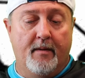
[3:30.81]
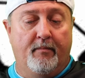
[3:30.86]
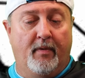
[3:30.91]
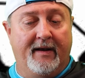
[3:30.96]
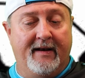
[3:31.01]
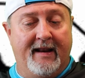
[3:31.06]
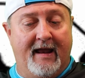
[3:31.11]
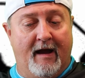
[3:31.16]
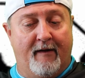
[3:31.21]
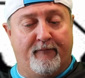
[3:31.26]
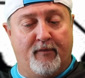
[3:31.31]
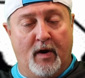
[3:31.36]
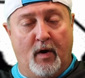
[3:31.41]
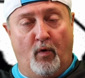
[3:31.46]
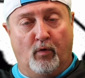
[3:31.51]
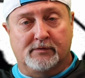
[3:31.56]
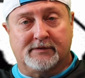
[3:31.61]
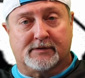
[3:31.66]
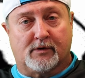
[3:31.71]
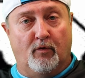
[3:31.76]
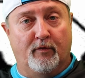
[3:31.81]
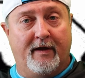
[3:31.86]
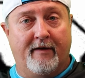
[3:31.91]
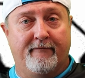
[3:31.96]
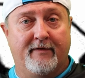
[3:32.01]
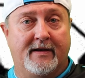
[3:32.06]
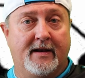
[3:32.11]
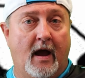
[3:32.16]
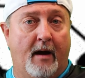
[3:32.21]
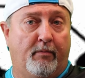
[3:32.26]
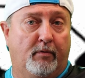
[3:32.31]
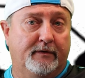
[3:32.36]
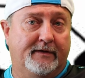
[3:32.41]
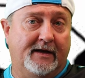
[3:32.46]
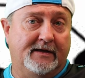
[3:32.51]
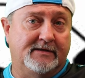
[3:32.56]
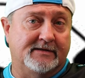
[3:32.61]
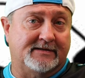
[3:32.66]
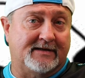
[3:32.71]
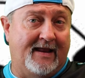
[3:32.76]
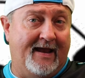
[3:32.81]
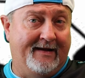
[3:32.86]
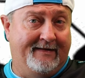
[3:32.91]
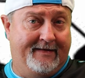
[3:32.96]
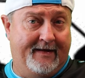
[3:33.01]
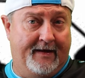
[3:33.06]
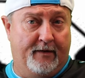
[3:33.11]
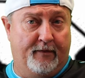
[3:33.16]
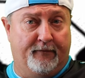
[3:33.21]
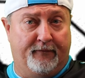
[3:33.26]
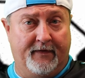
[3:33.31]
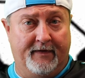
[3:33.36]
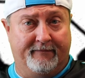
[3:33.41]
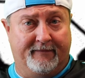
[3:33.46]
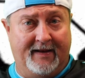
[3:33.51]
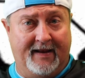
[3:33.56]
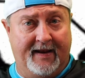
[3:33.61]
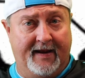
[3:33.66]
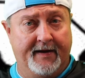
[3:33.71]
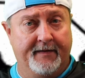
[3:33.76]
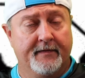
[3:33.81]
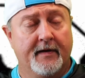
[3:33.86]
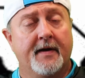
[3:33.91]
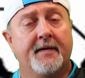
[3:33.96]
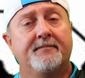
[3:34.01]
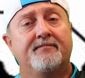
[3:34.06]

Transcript: But now, if they're just going to give you double digits like 10 or 15,